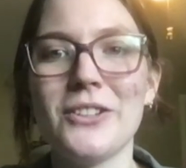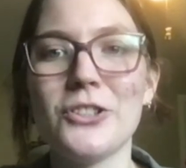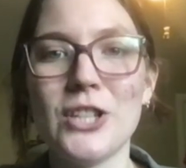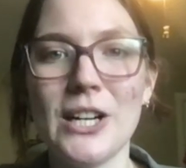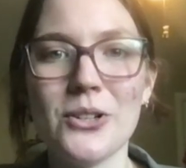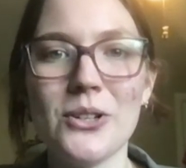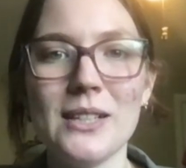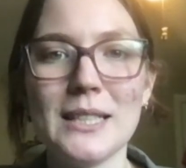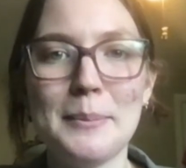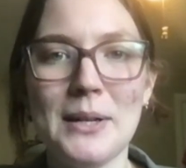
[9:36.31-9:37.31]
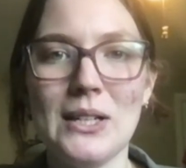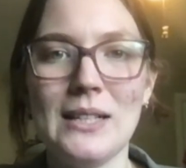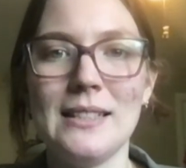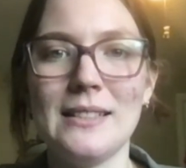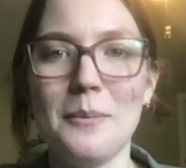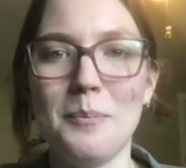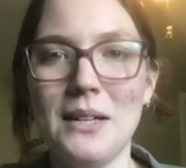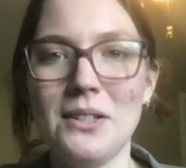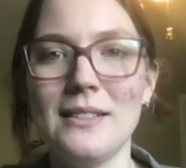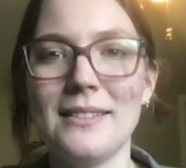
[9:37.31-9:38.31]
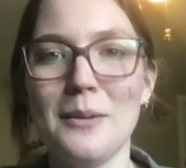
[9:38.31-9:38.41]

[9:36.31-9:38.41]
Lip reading: Share your experiences, opinions,